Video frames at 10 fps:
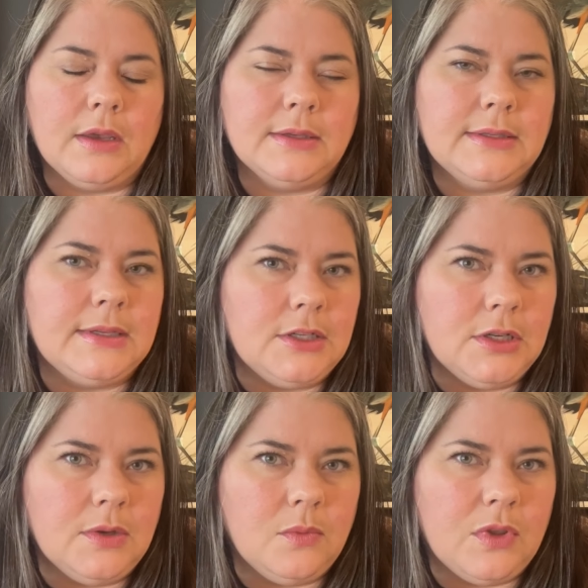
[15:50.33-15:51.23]

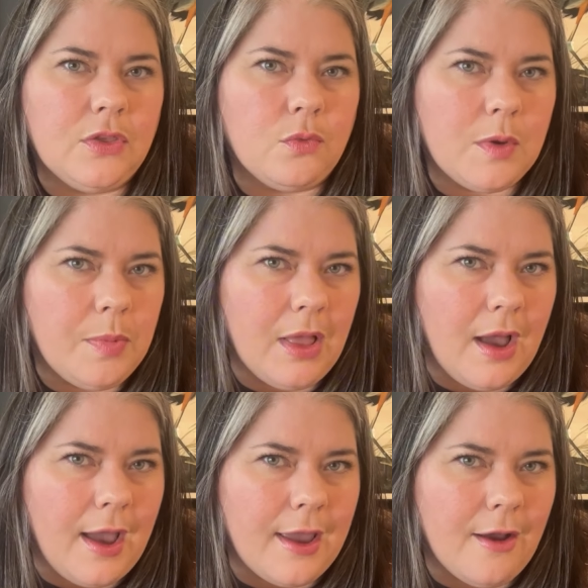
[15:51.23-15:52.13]
stitch it with
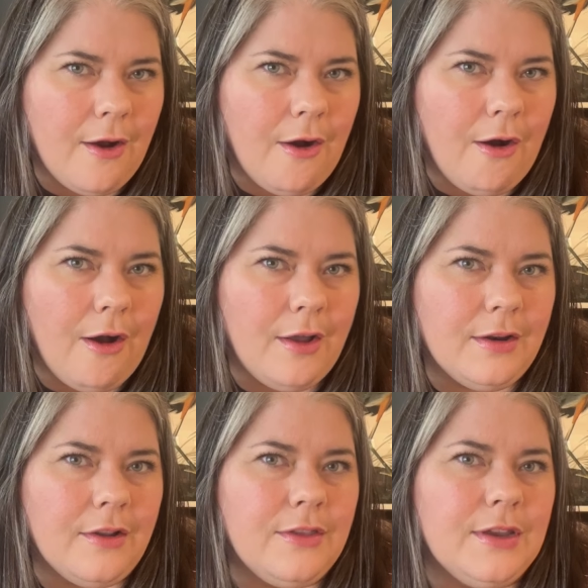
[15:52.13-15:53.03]
3-ply
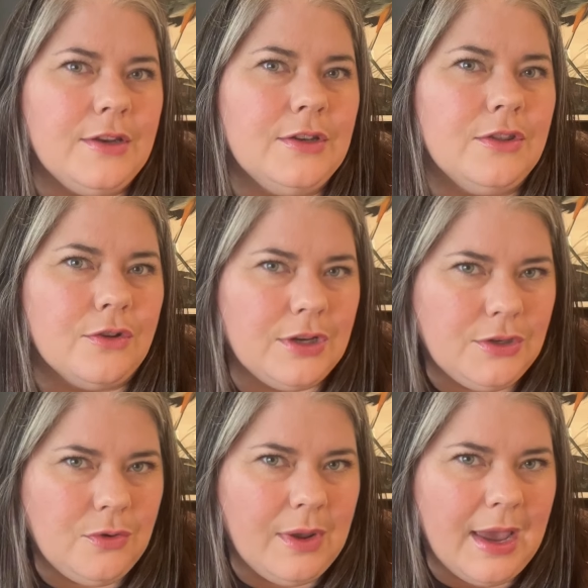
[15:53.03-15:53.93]
on the
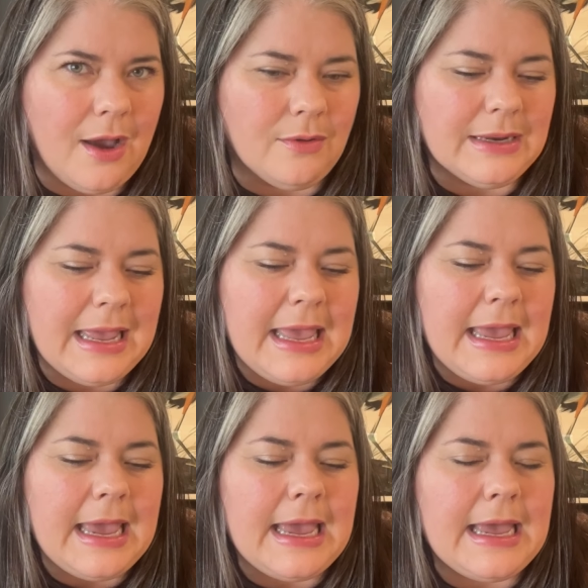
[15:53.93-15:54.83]
32 count
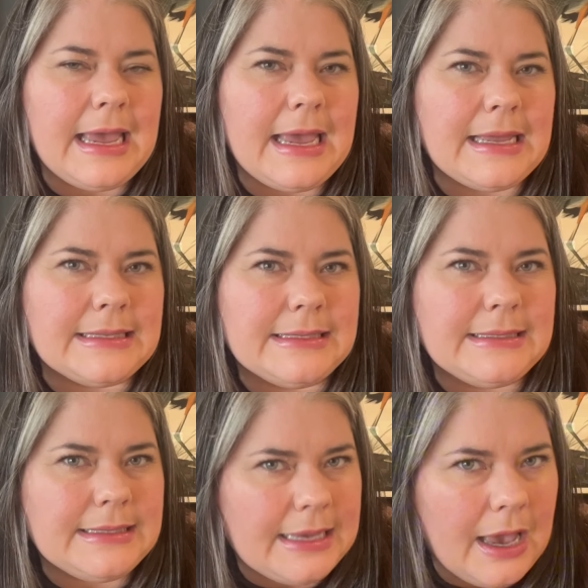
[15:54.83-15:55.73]
and
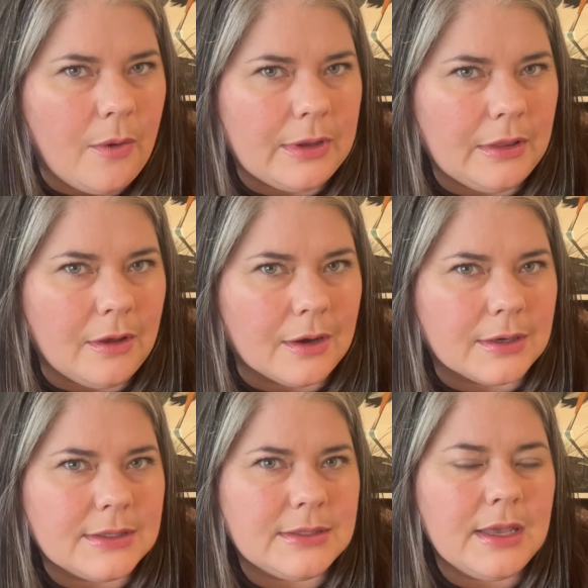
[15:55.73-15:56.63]
see how it
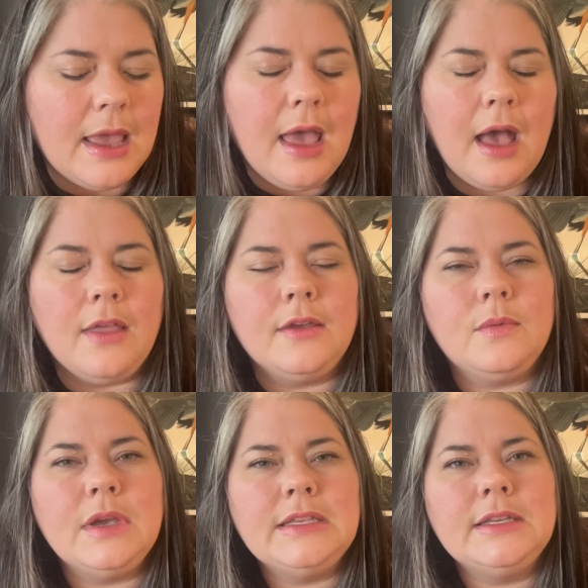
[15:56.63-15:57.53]
looks. And the
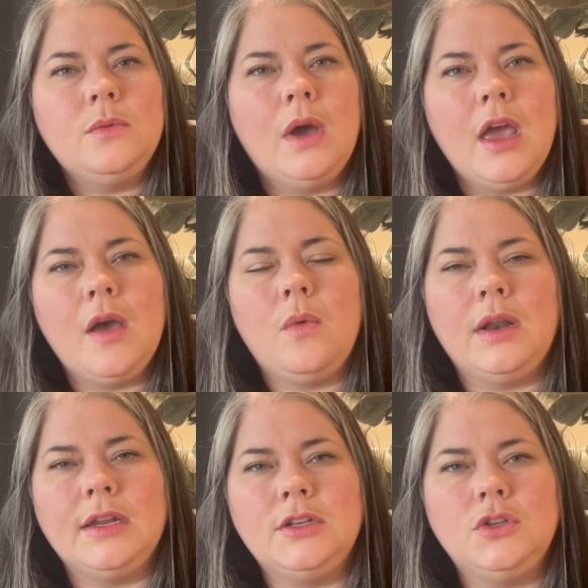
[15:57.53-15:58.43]
reason why I
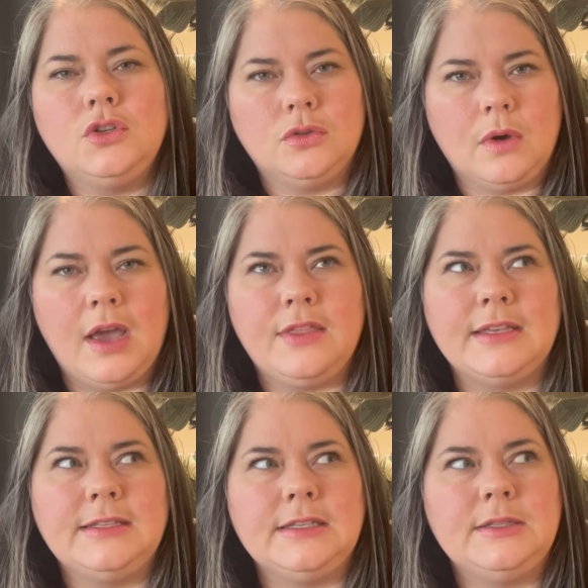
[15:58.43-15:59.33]
wanted to try
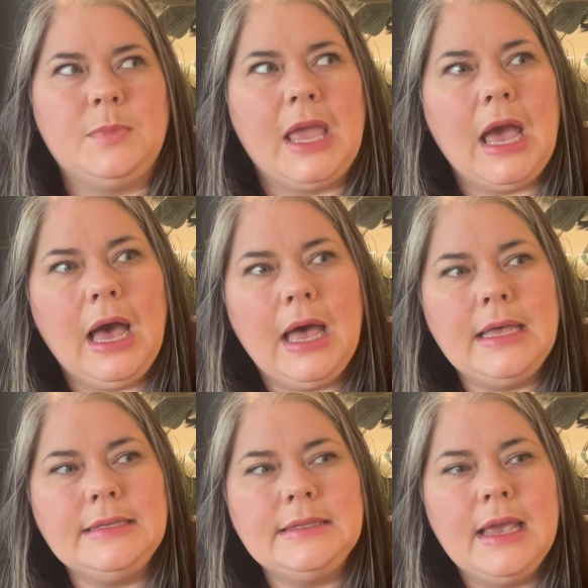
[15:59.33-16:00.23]
this is
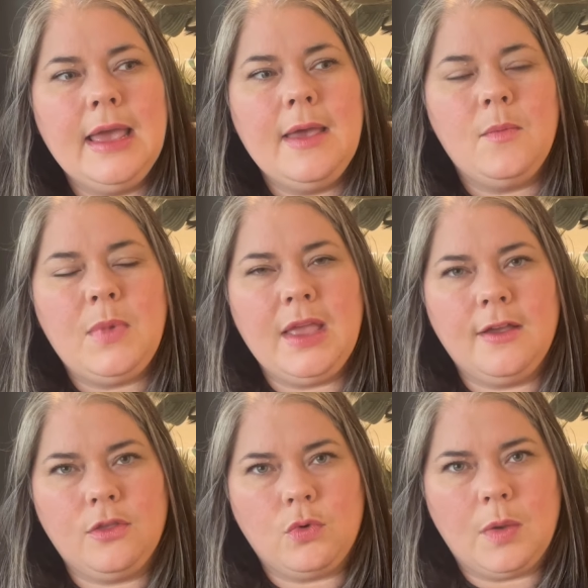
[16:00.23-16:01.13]
because being
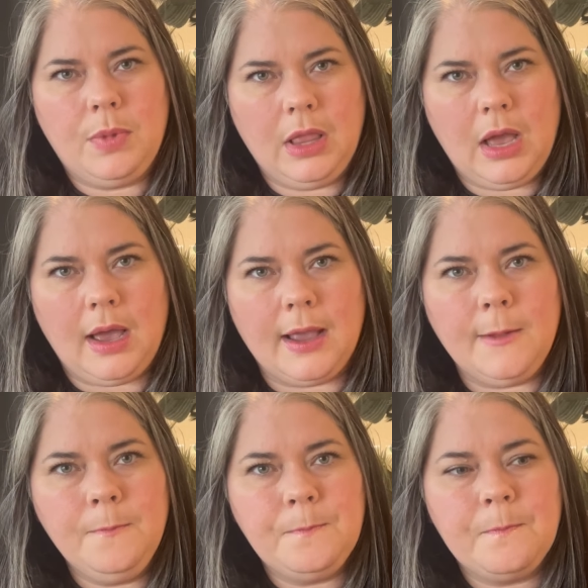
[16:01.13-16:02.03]
a
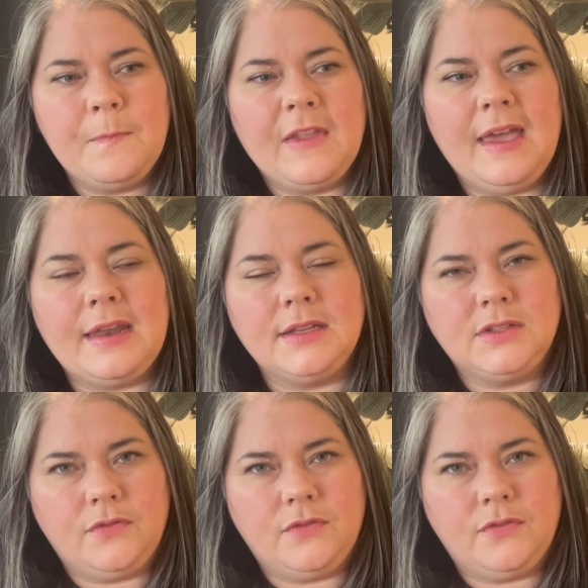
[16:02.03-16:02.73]
3-ply, and it's